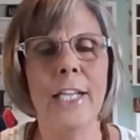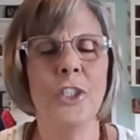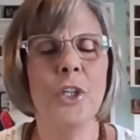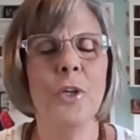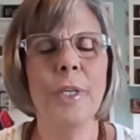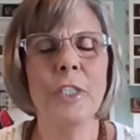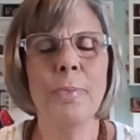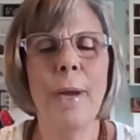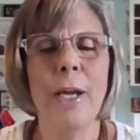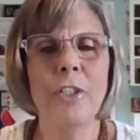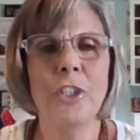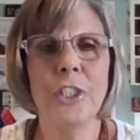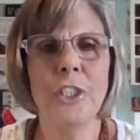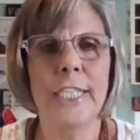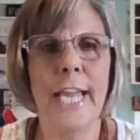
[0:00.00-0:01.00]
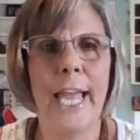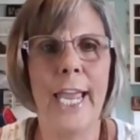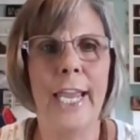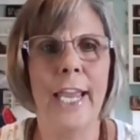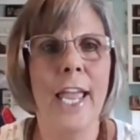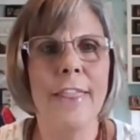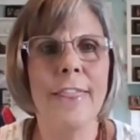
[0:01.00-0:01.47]
2 exposures a day.
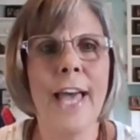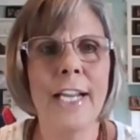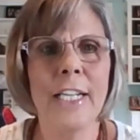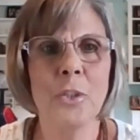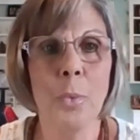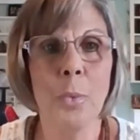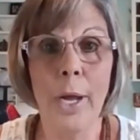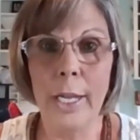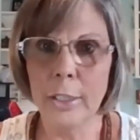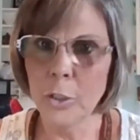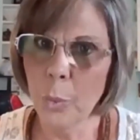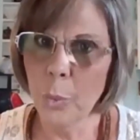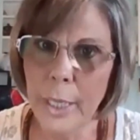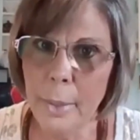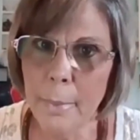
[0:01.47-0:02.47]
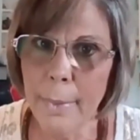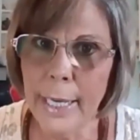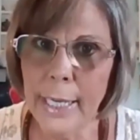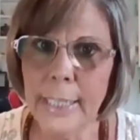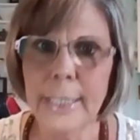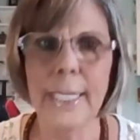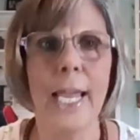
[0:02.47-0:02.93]
That is what, 20
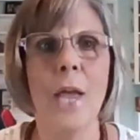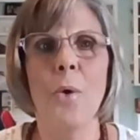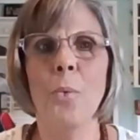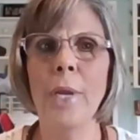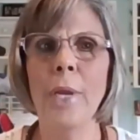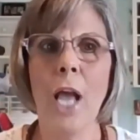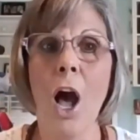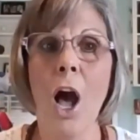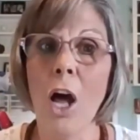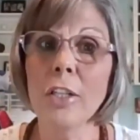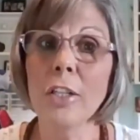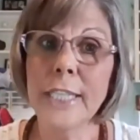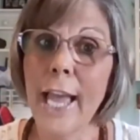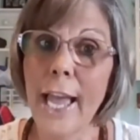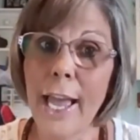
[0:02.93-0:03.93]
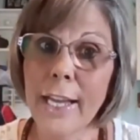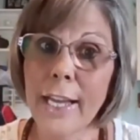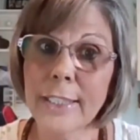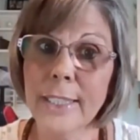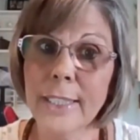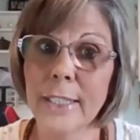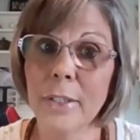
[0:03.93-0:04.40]
minutes? We all
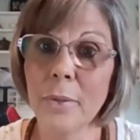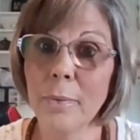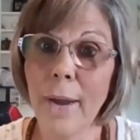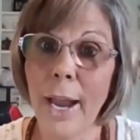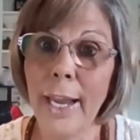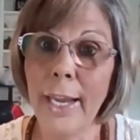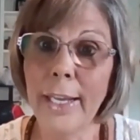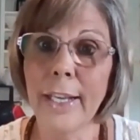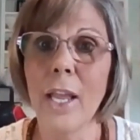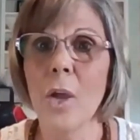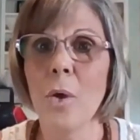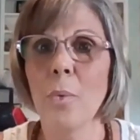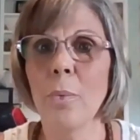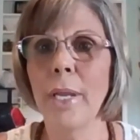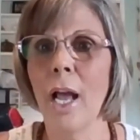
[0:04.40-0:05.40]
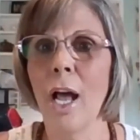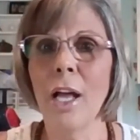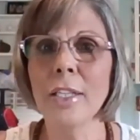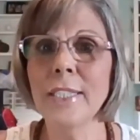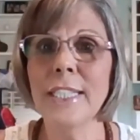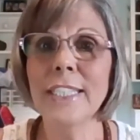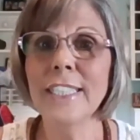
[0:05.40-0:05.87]
text, right? We
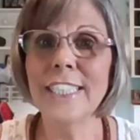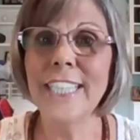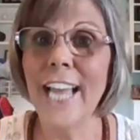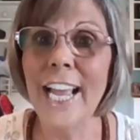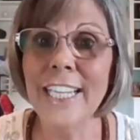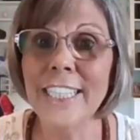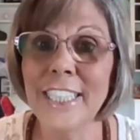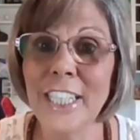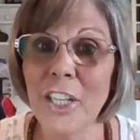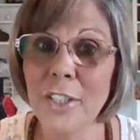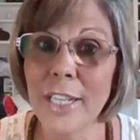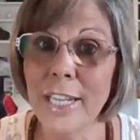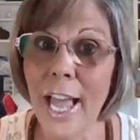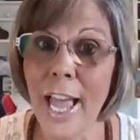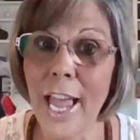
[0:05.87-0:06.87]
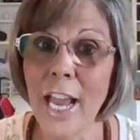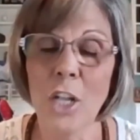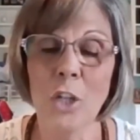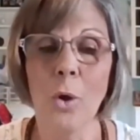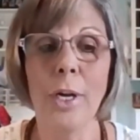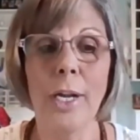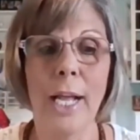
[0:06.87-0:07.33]
all send a text during the day.
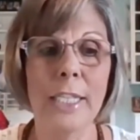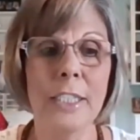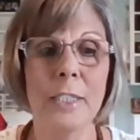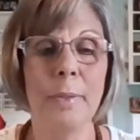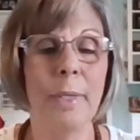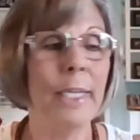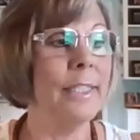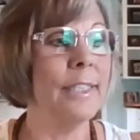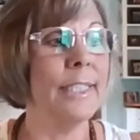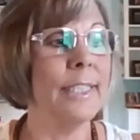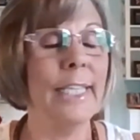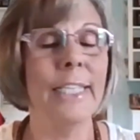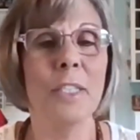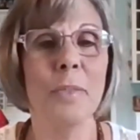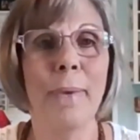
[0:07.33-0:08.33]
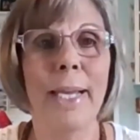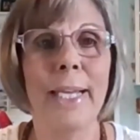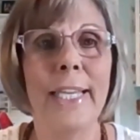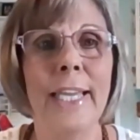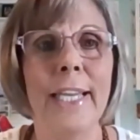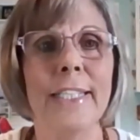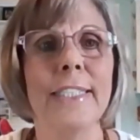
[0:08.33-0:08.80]
Lord, I send 10 to my
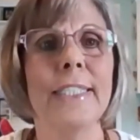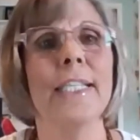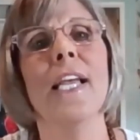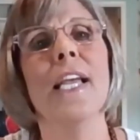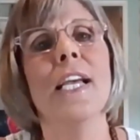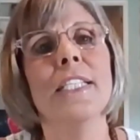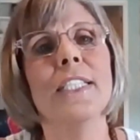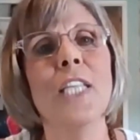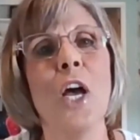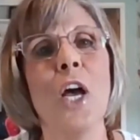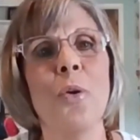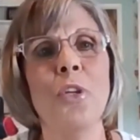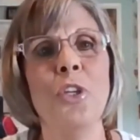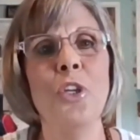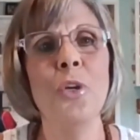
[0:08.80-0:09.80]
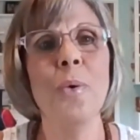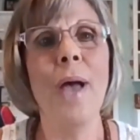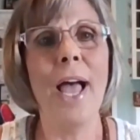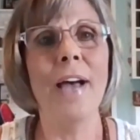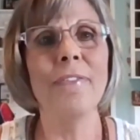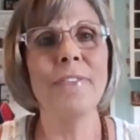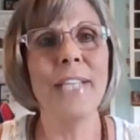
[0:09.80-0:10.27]
kids. So you
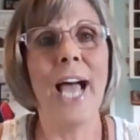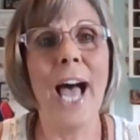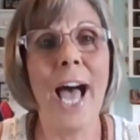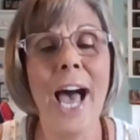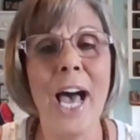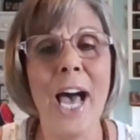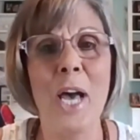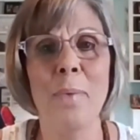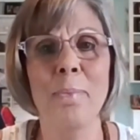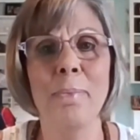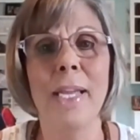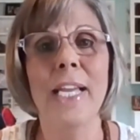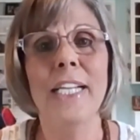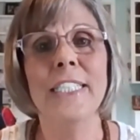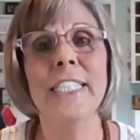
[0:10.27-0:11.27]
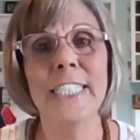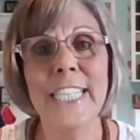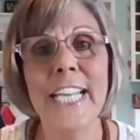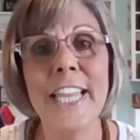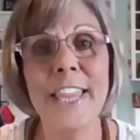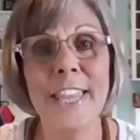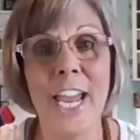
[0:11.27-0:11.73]
have time to
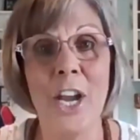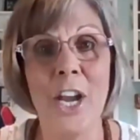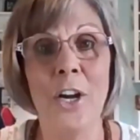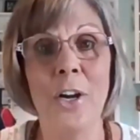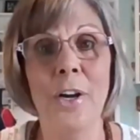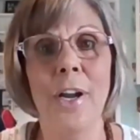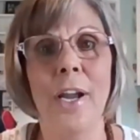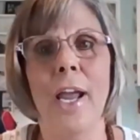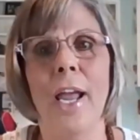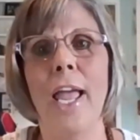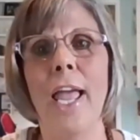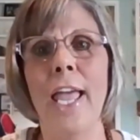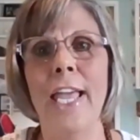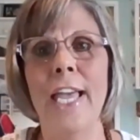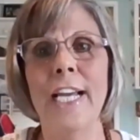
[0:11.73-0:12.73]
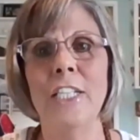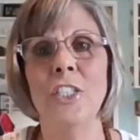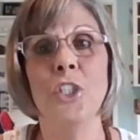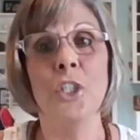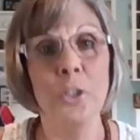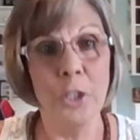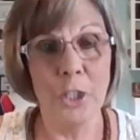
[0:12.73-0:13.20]
sit there and
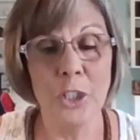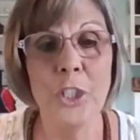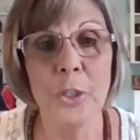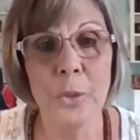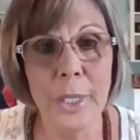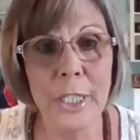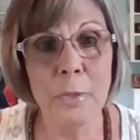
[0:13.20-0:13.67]
do your 2